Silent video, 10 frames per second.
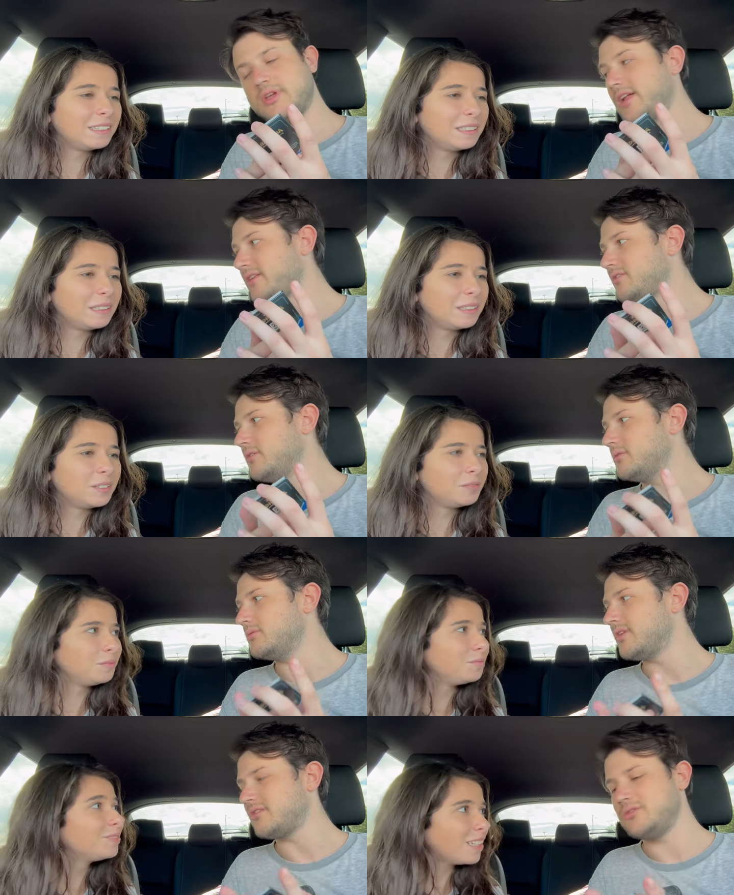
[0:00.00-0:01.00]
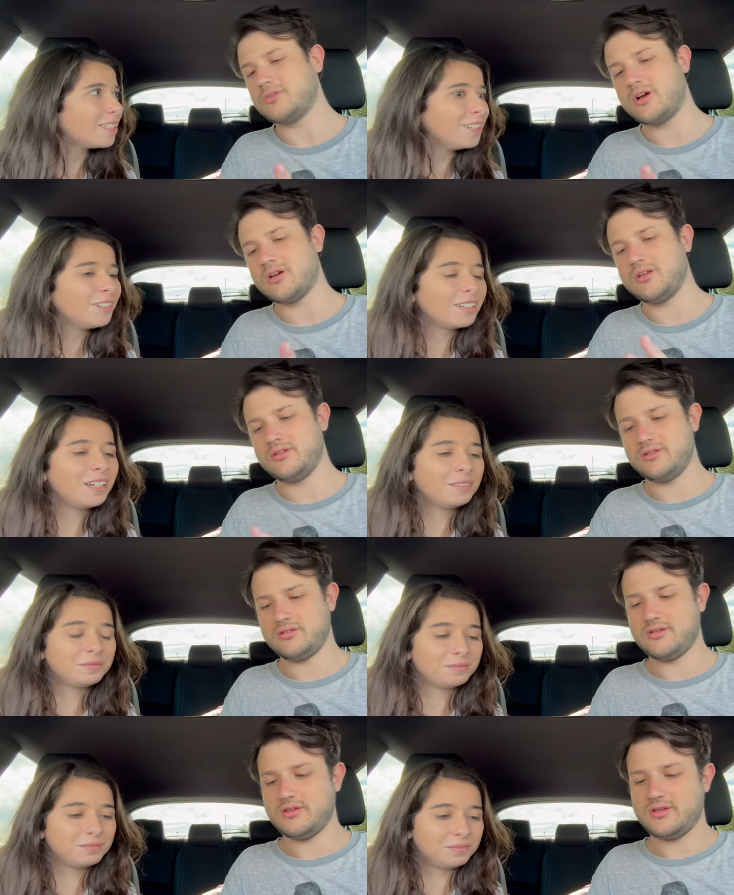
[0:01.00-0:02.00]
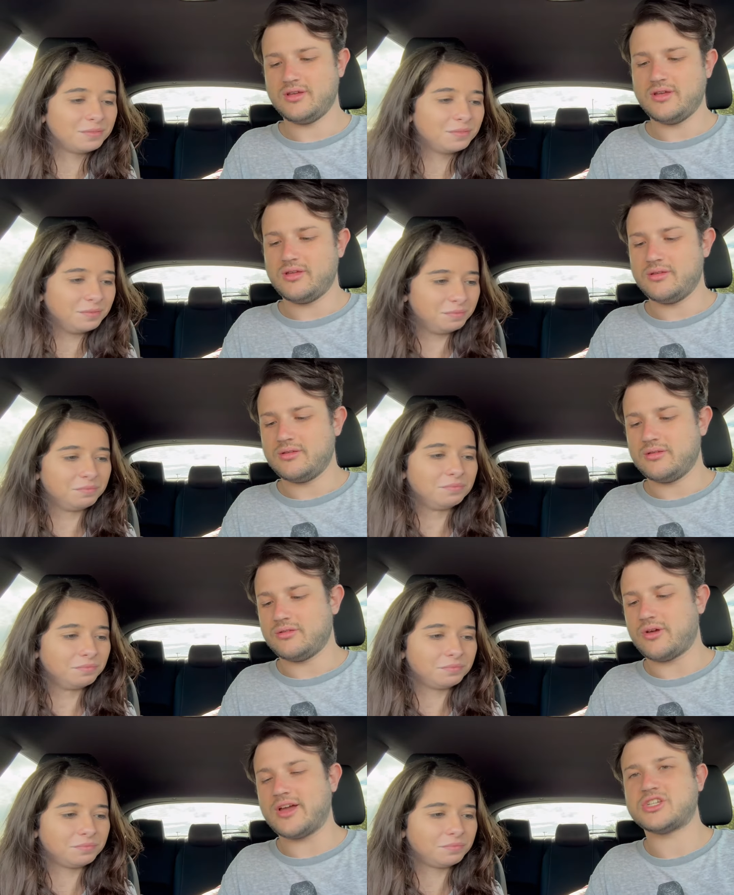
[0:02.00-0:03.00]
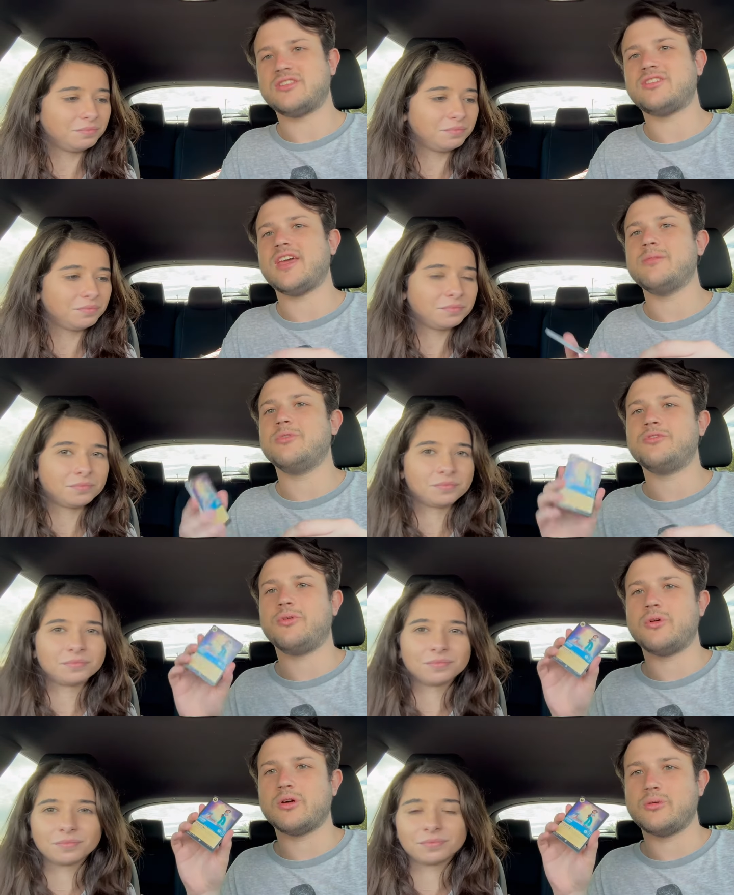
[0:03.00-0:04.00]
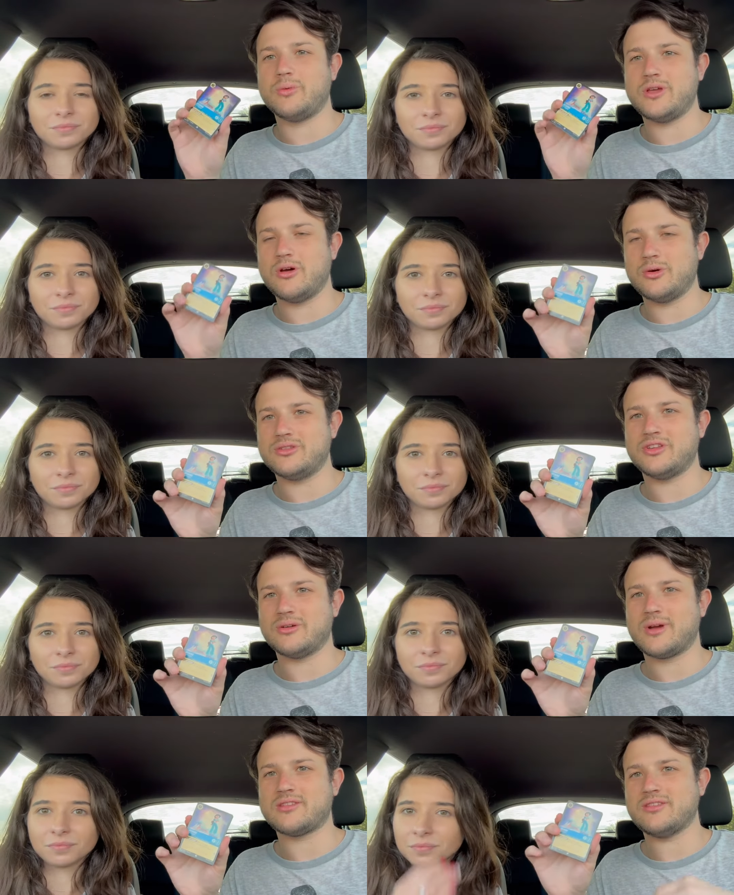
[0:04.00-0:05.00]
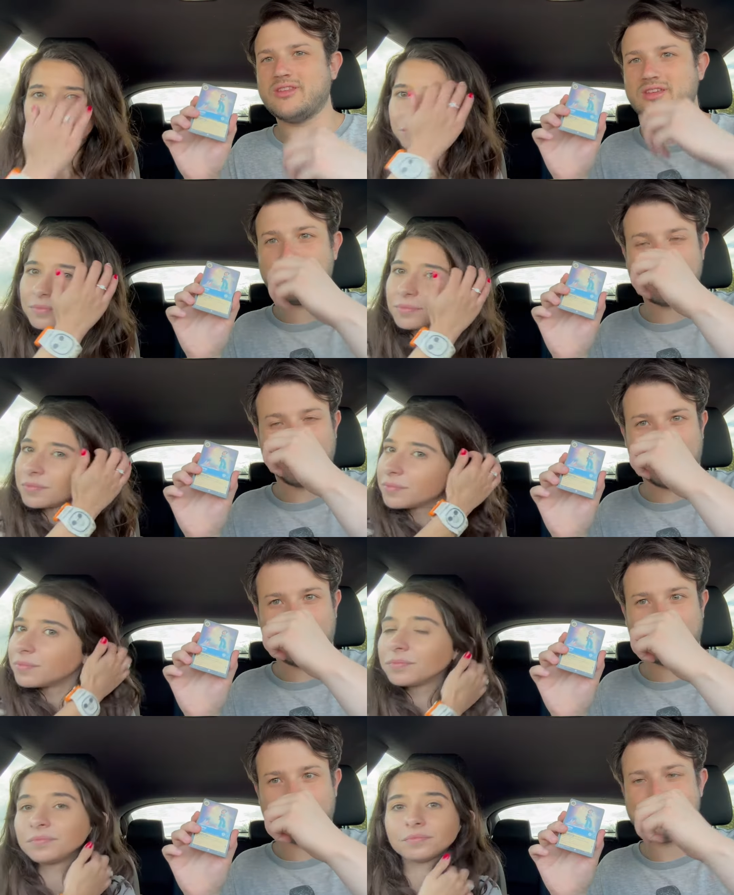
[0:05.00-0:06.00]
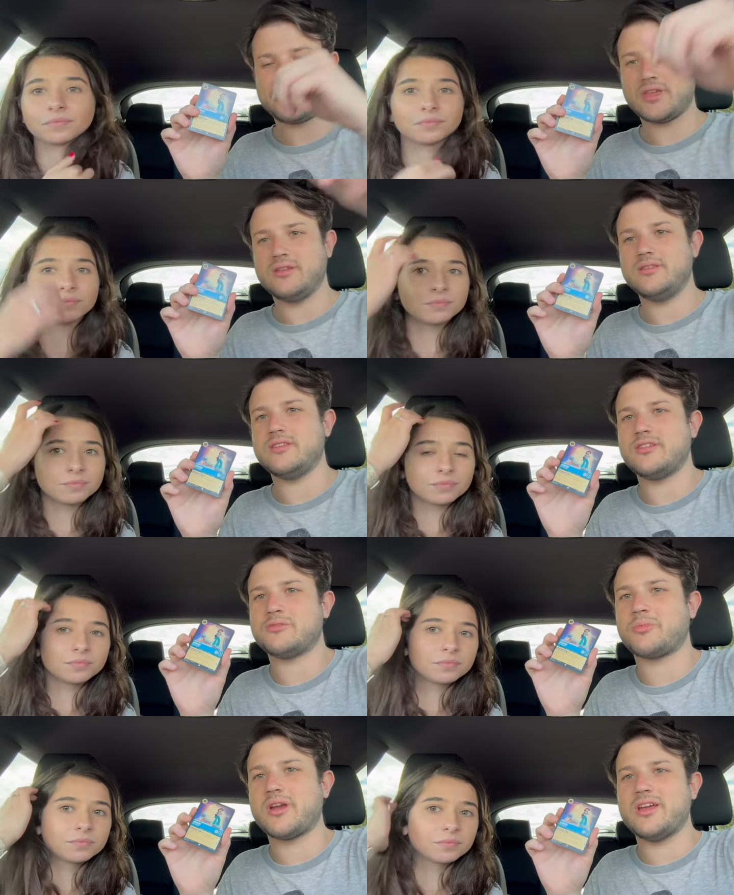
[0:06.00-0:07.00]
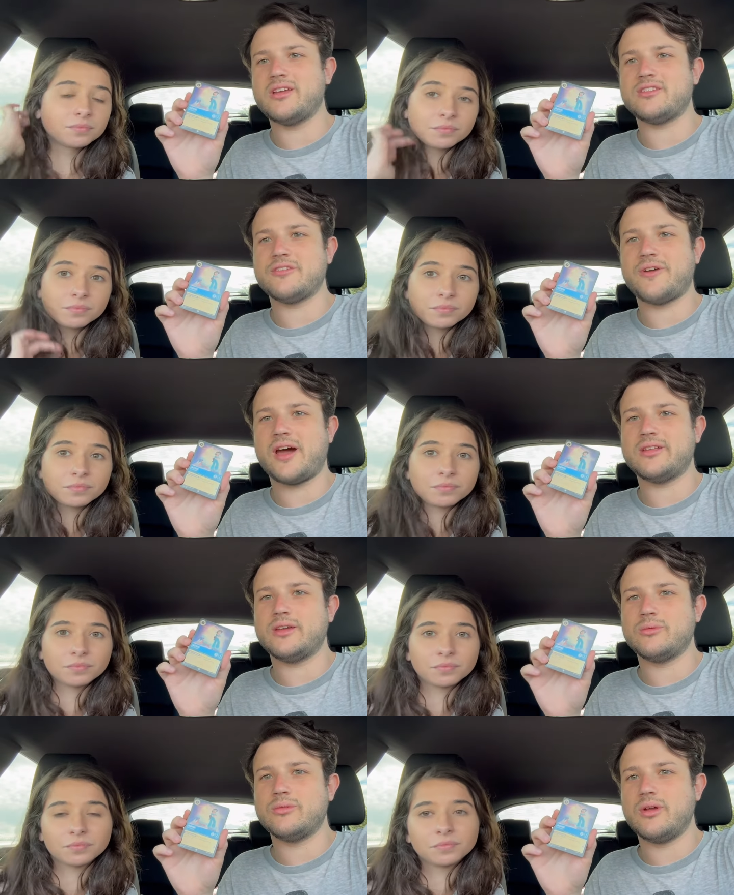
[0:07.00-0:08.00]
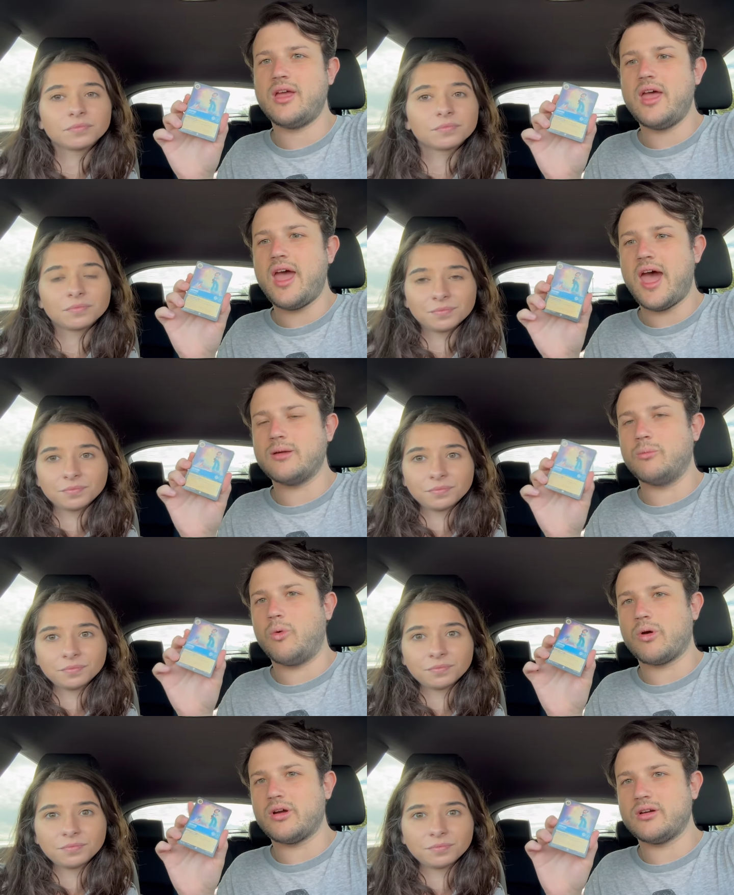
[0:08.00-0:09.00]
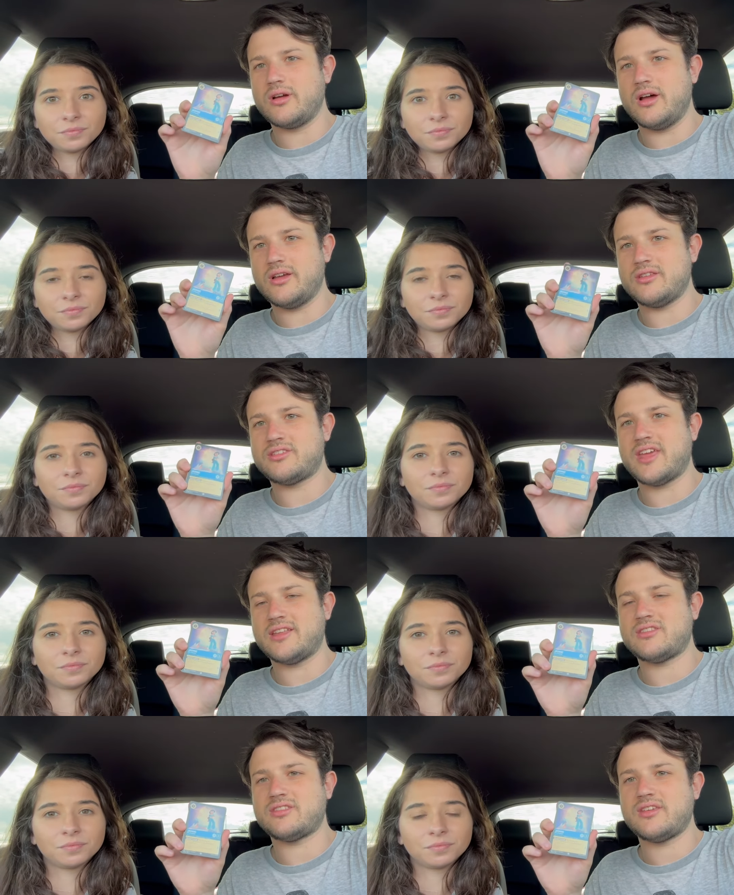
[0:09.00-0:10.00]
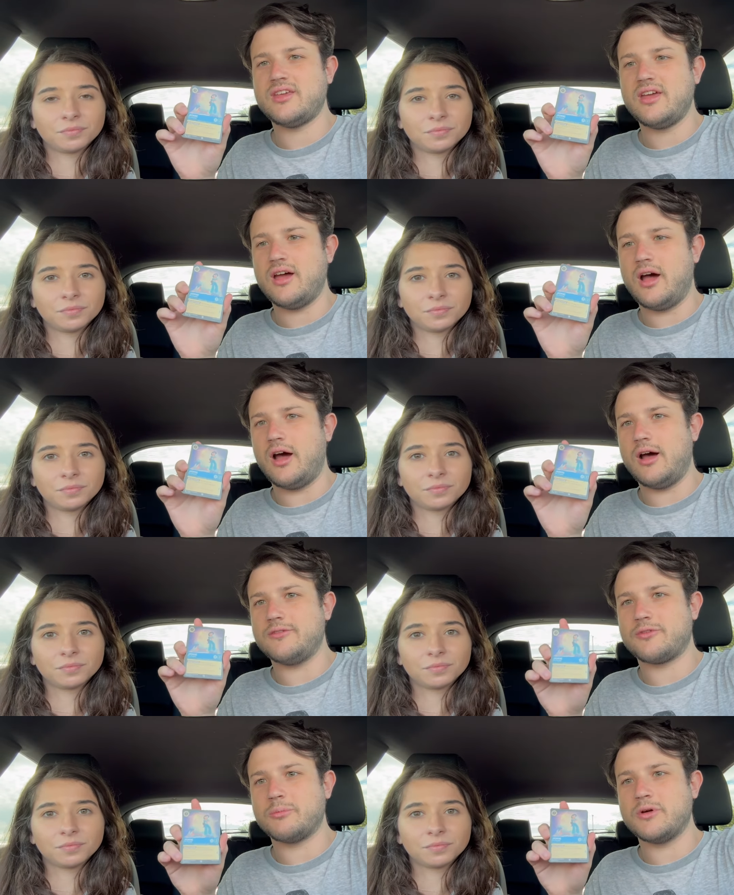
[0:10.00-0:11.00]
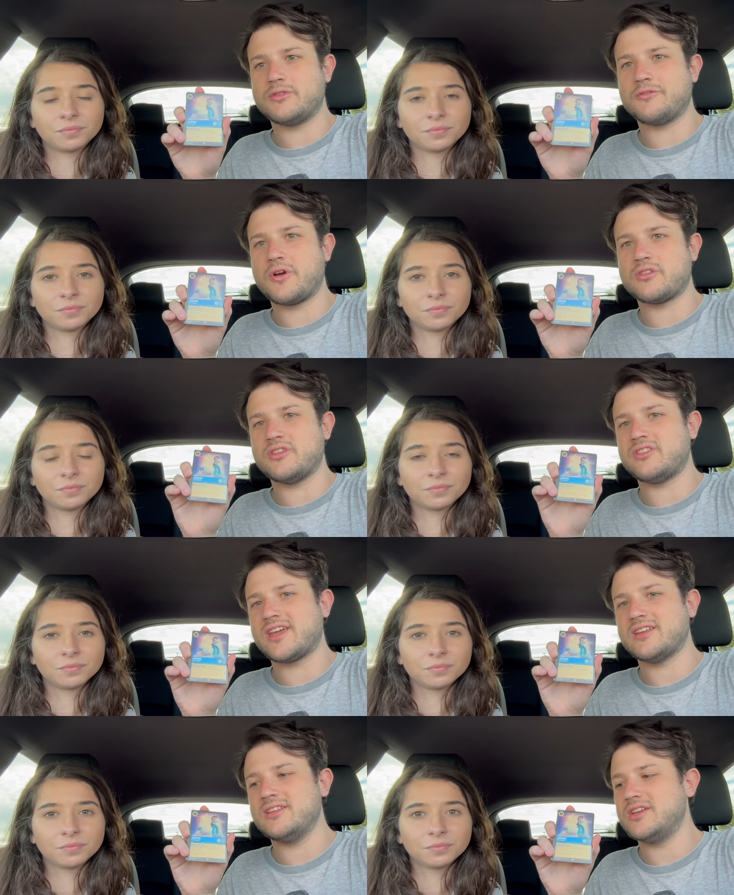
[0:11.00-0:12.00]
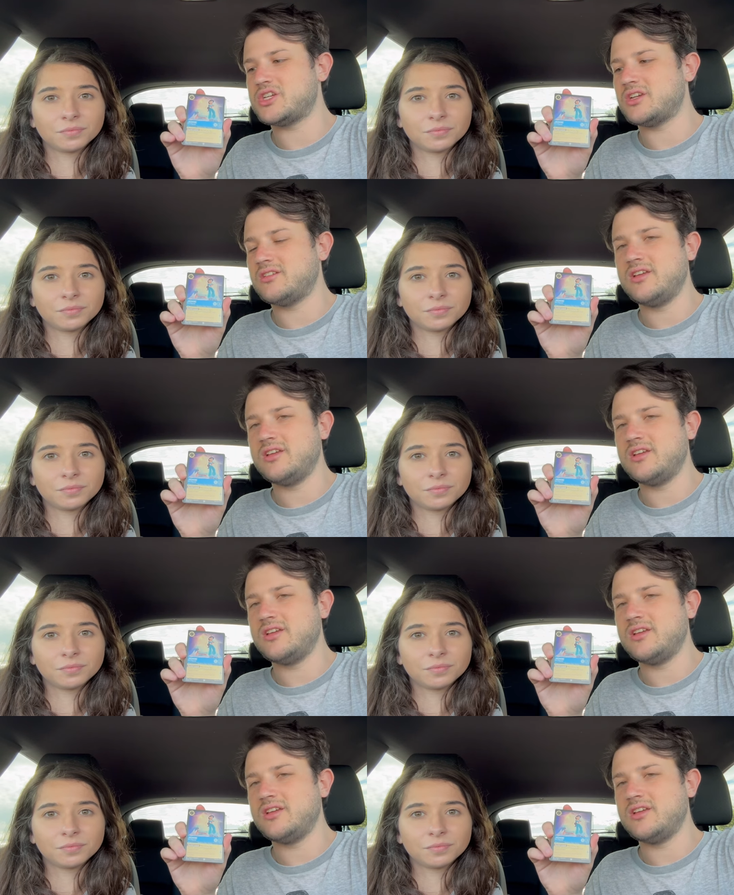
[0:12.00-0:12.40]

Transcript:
Speaker 1: Yeah, that's new. That's a new card. So I should say before we go into the rest of these, um, Disney Springs, he finally had more uh, sets uh, for both the first and second edition,